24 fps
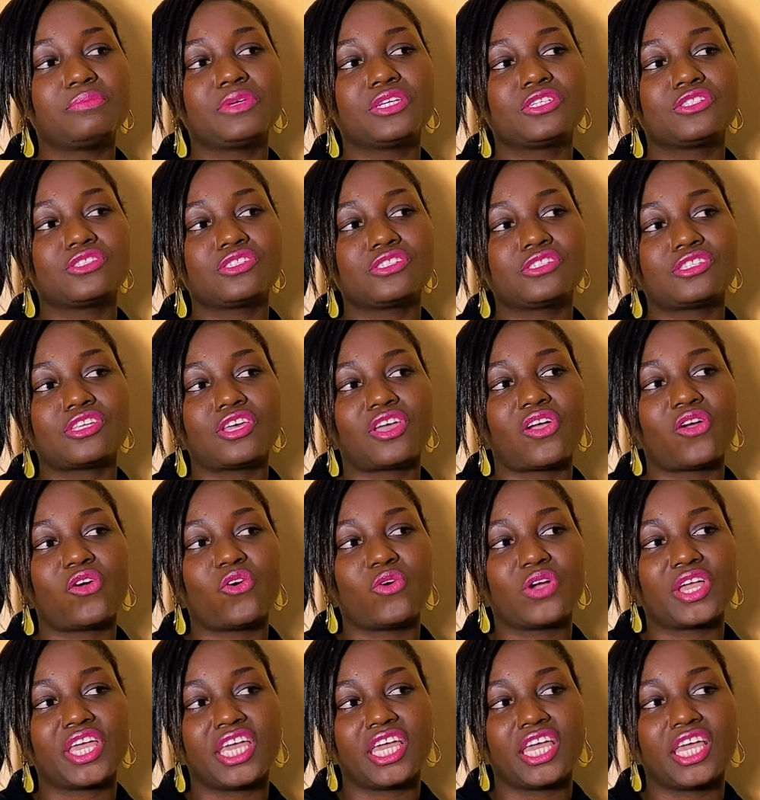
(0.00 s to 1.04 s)
me to say,
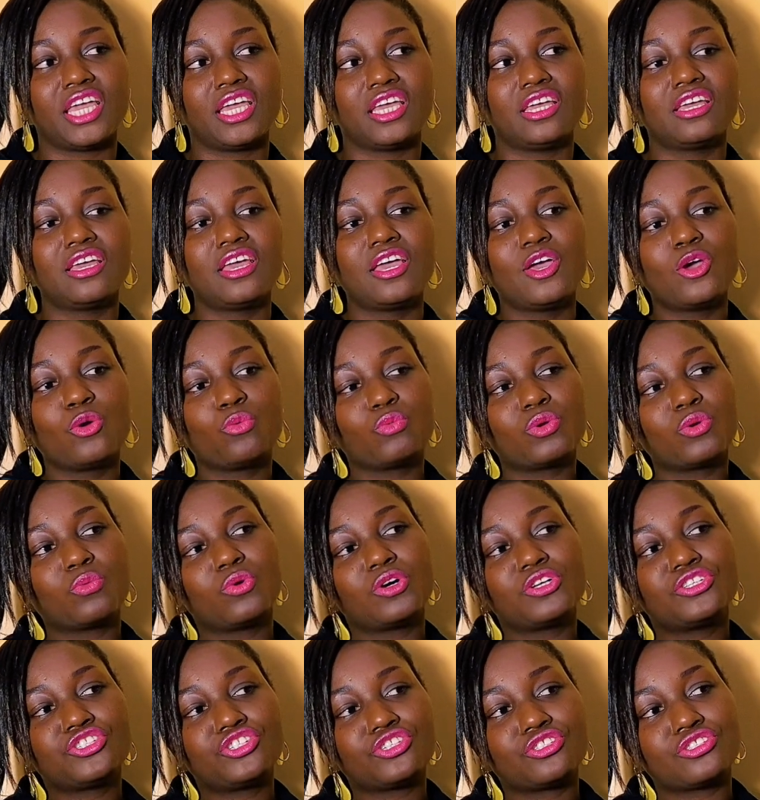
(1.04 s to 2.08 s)
okay, we
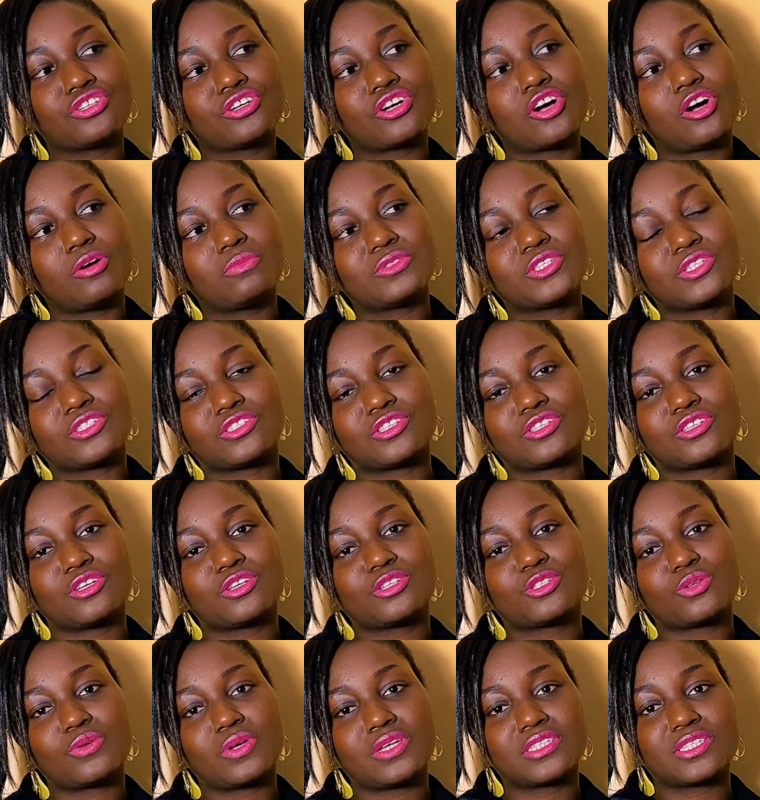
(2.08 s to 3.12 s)
want you to come to so
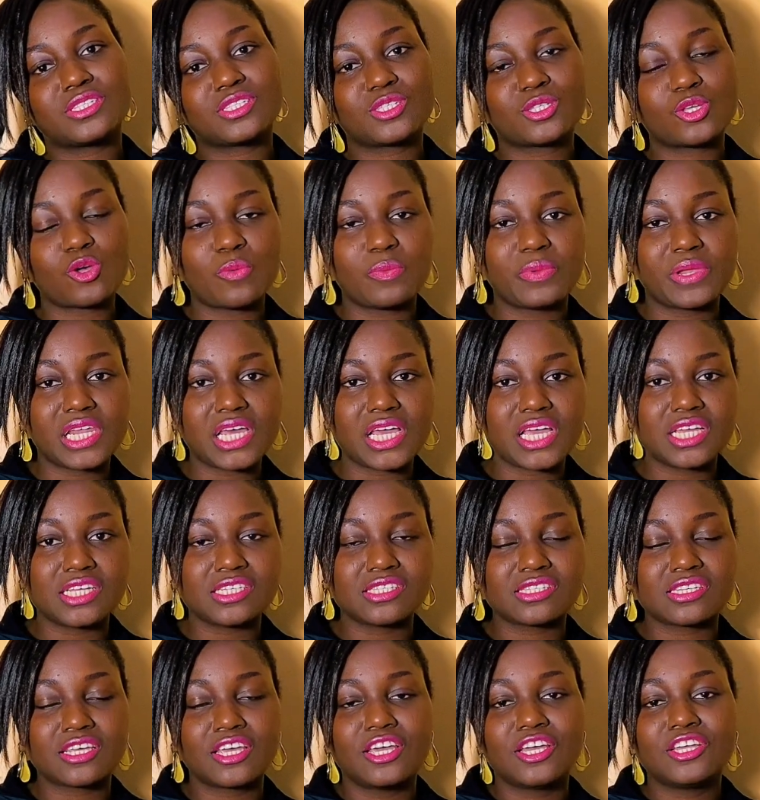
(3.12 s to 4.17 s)
and so
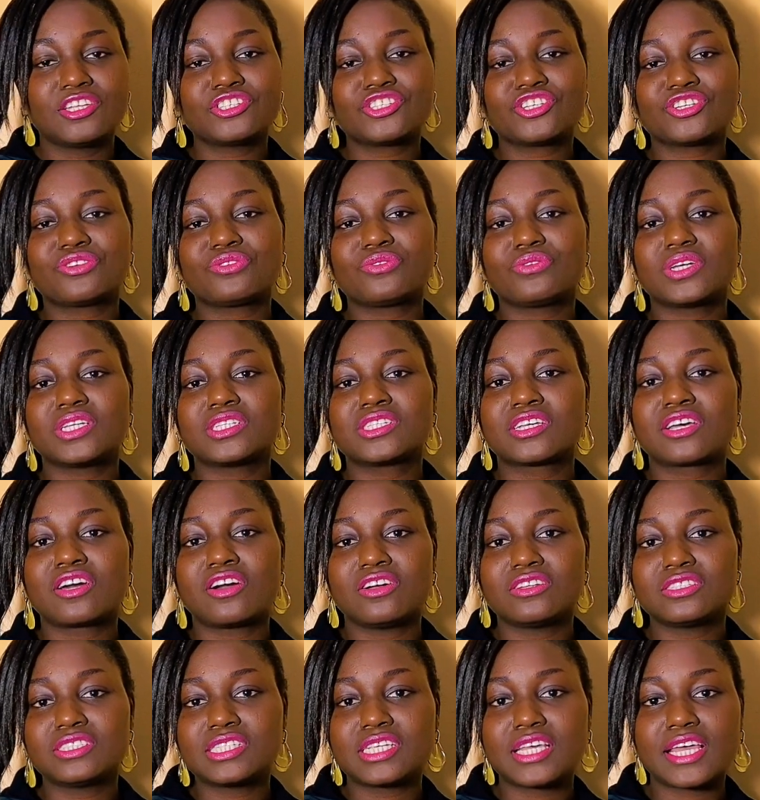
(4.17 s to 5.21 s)
place to create
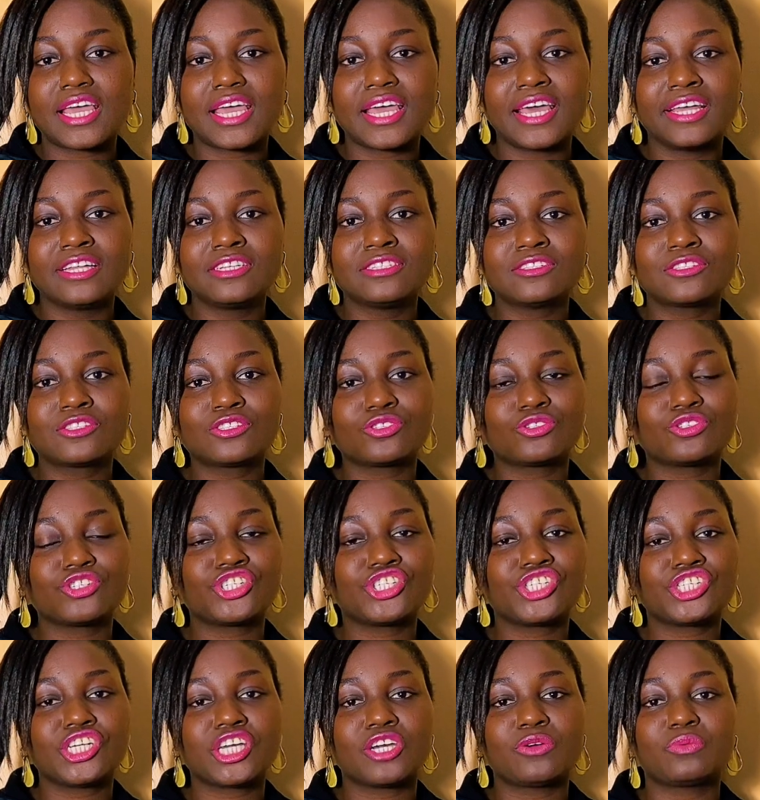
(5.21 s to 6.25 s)
content, to
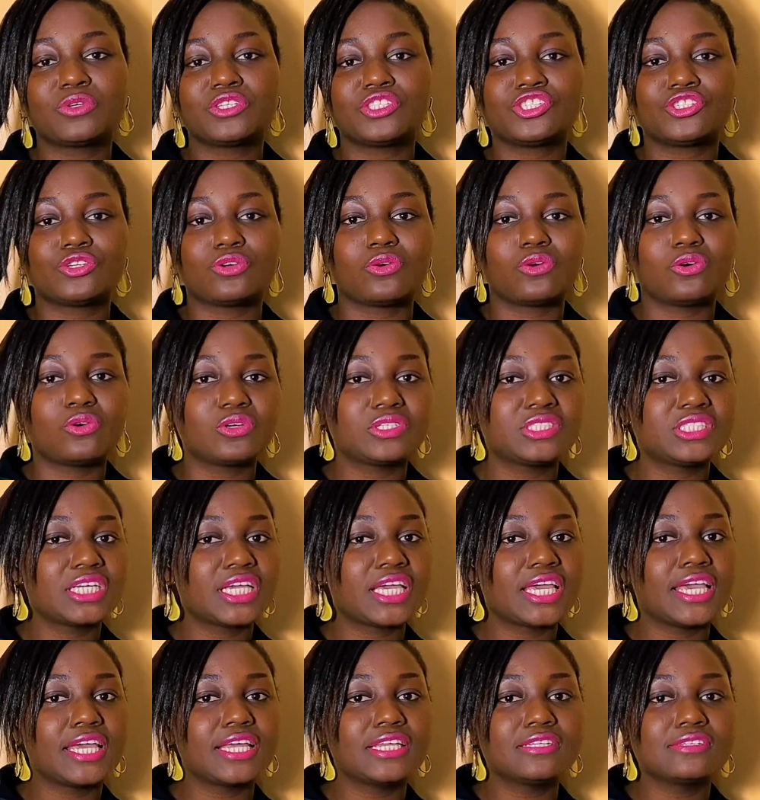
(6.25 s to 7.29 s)
share with your
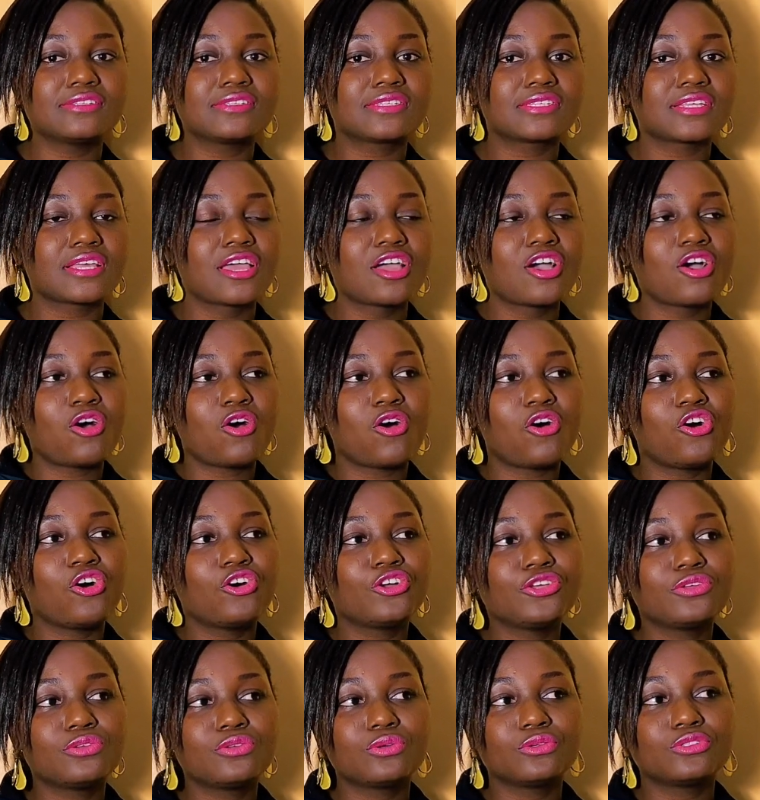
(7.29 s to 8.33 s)
audience, or,
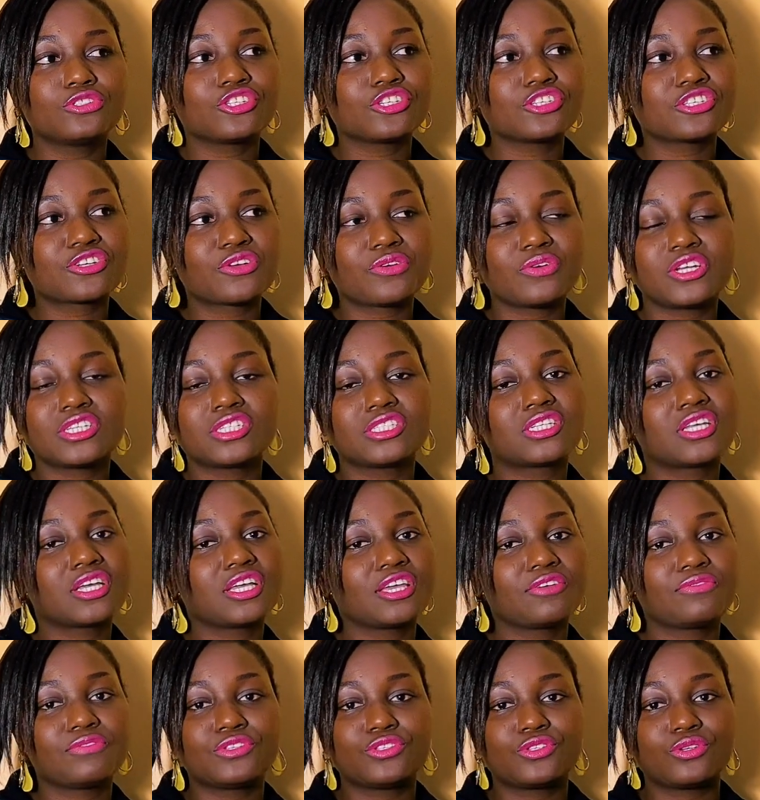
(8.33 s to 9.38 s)
you know, just create it and
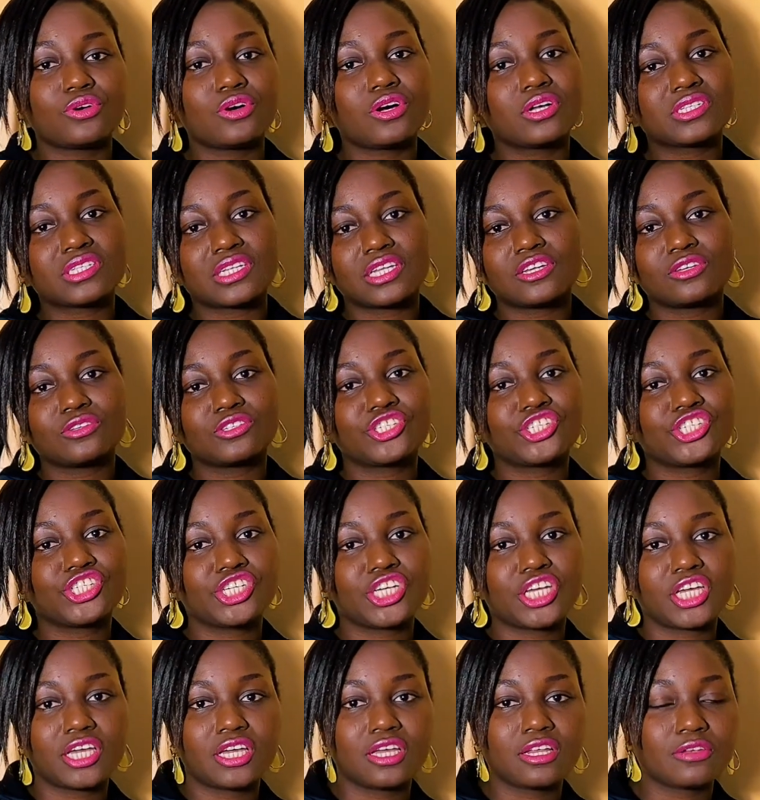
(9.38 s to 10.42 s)
give it to us, let us
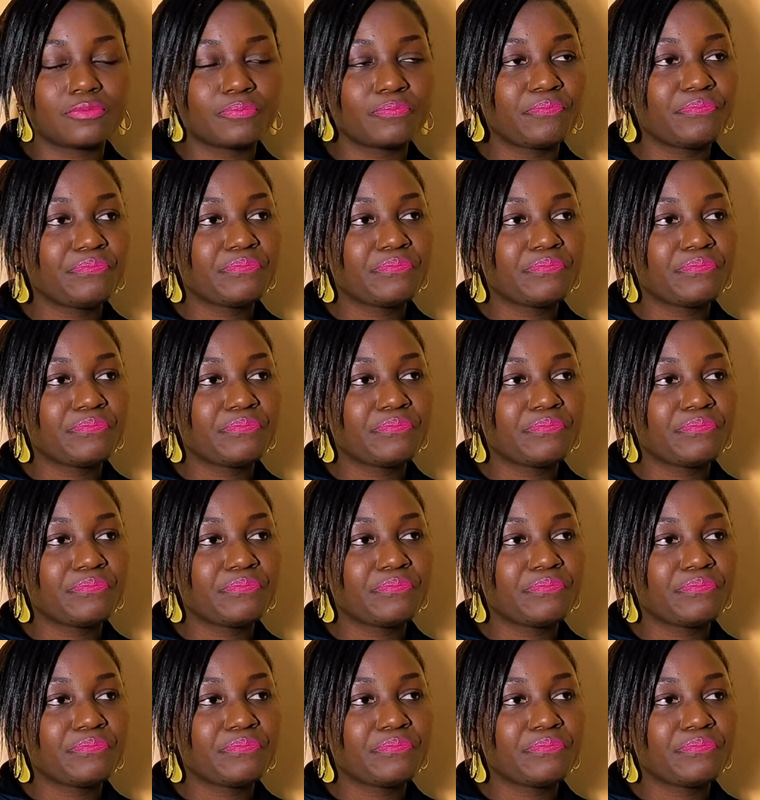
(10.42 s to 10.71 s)
share it,